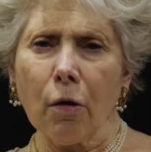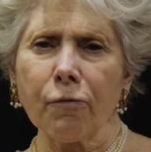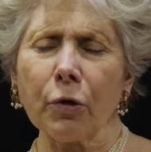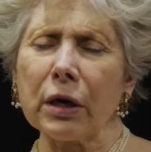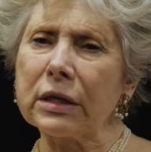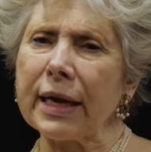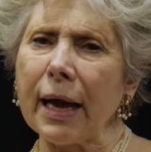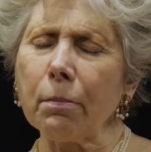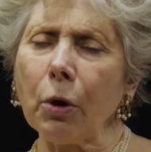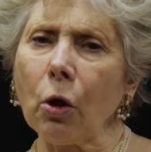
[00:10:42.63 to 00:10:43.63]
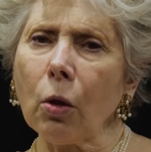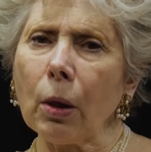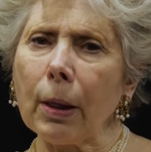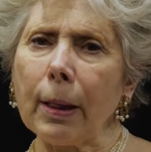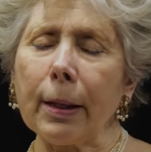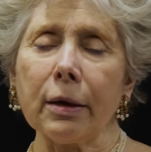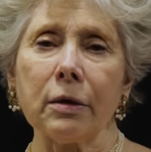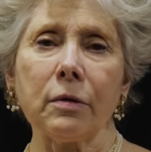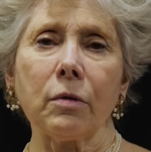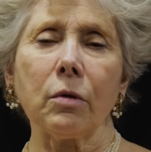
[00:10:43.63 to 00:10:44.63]
For example,
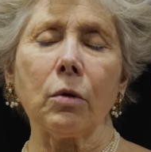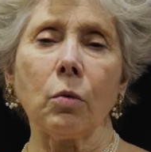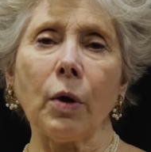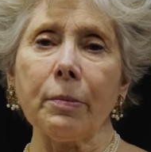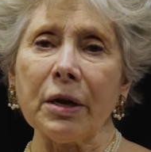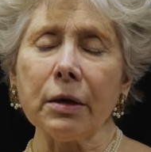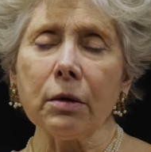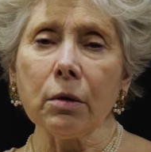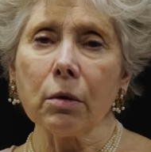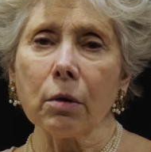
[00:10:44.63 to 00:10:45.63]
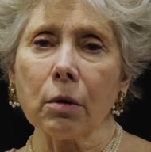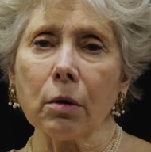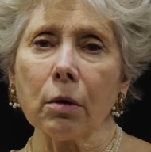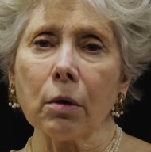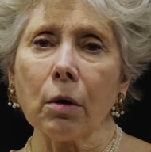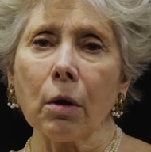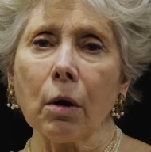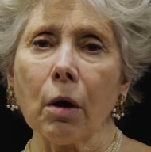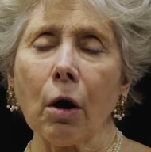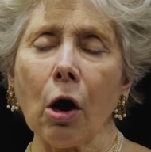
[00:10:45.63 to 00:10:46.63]
women
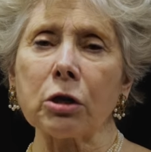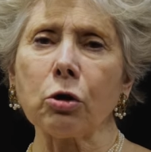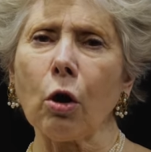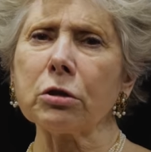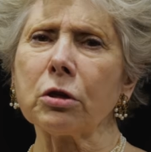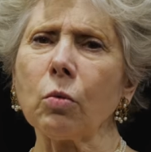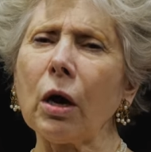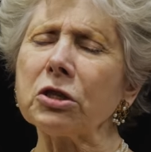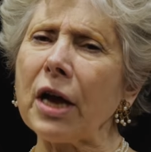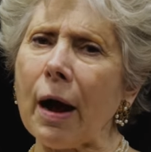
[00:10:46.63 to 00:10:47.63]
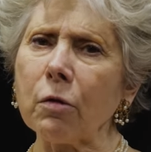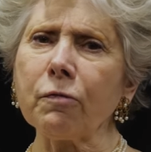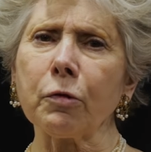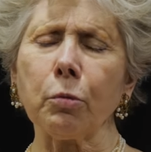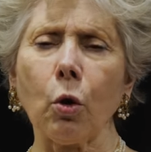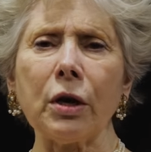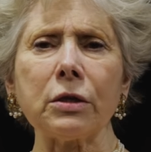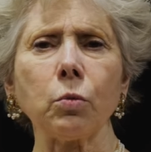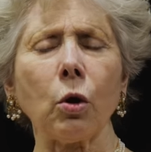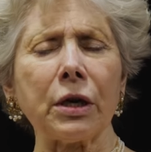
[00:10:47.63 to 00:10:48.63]
are taught to watch out for
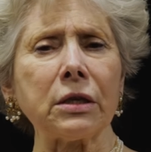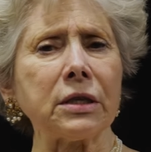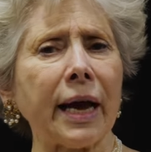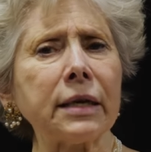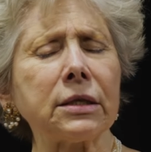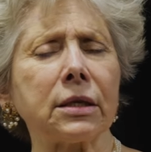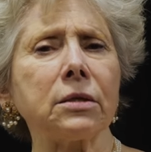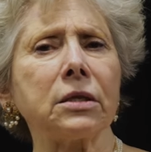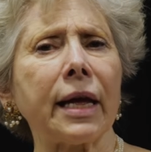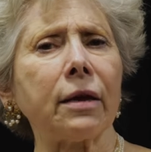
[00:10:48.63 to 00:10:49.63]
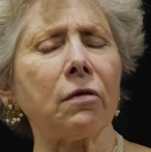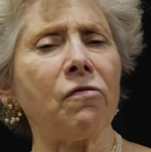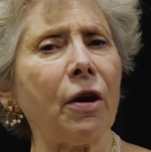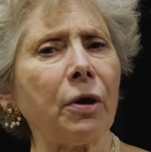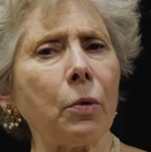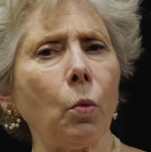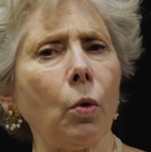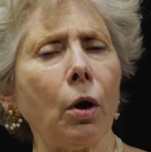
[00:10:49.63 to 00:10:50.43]
boys wanting sex since they could very